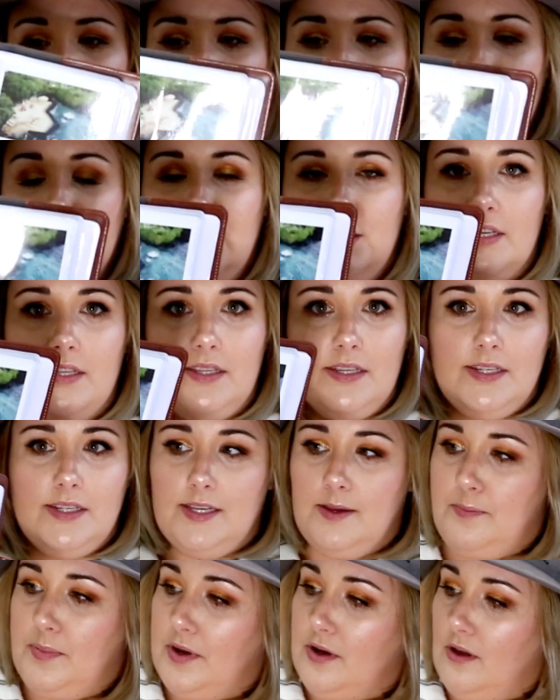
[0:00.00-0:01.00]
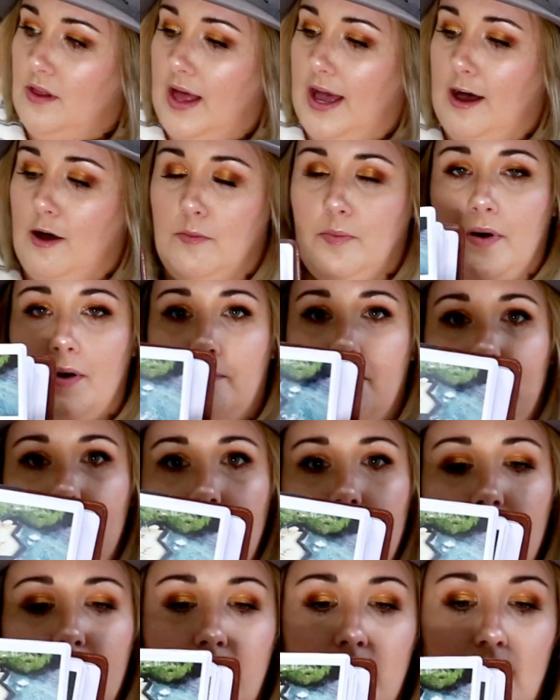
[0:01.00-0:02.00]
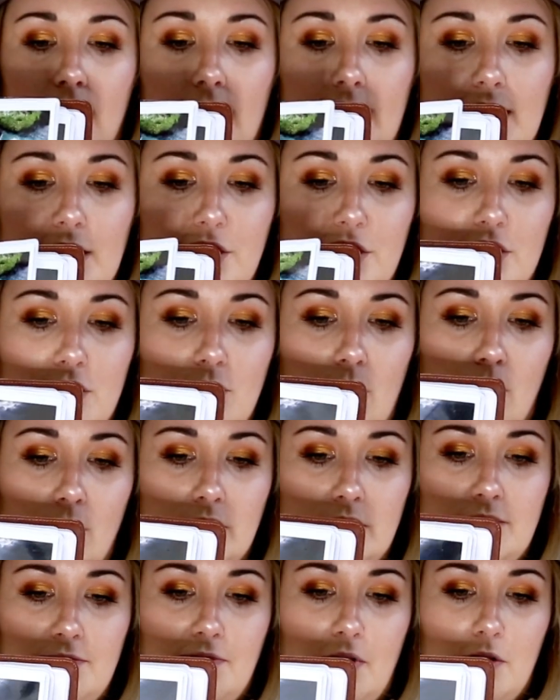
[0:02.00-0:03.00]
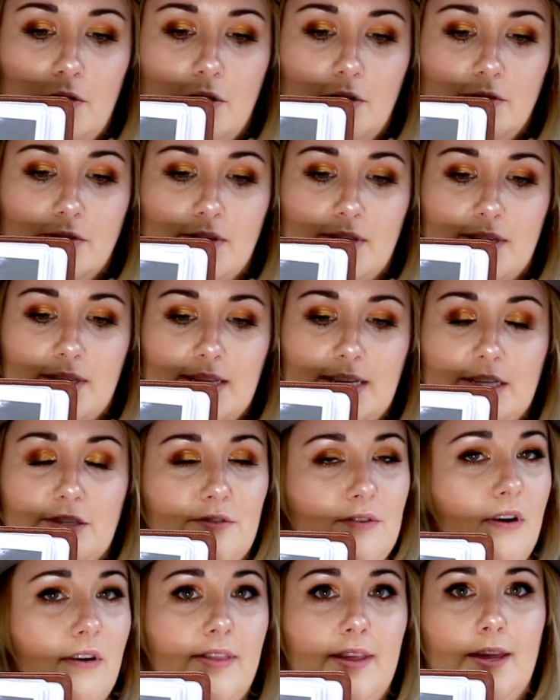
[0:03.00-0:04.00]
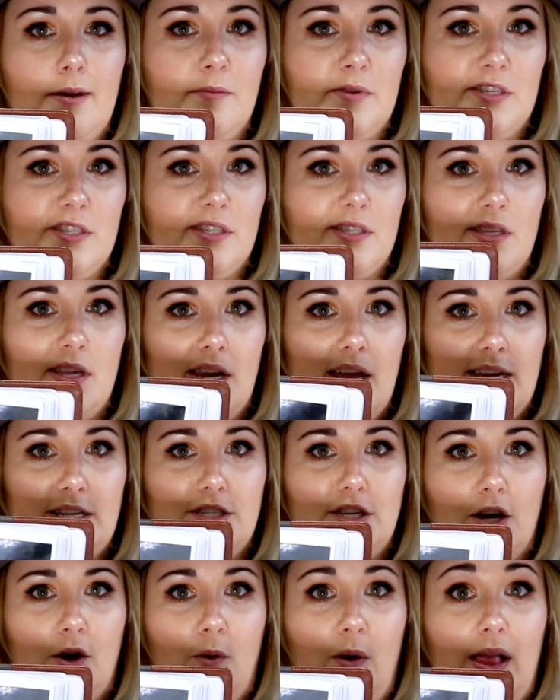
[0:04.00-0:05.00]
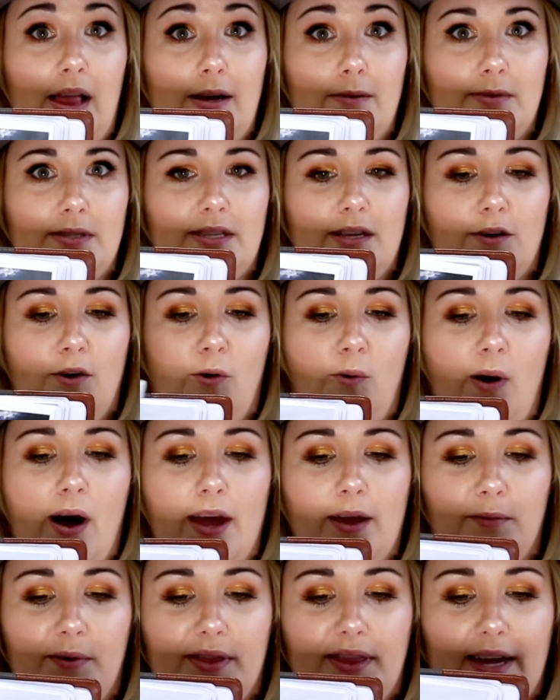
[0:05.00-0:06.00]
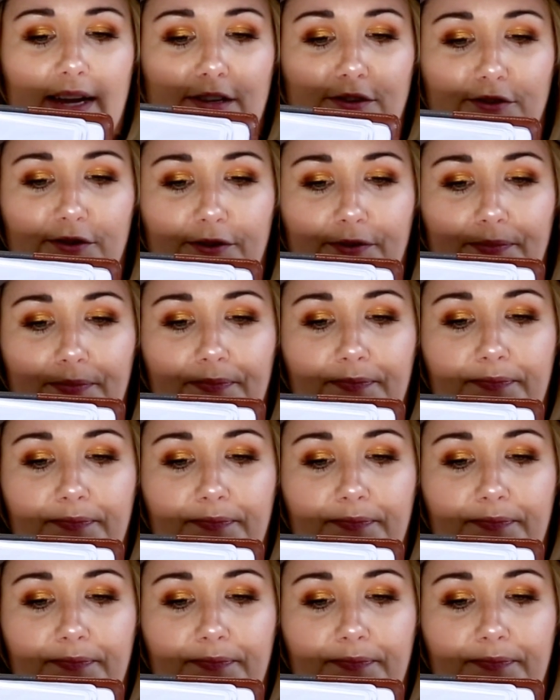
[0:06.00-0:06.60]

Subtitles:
it's just a typical album, and it just holds photos, and these are all the images that I took while I was in Hawaii with Andrew.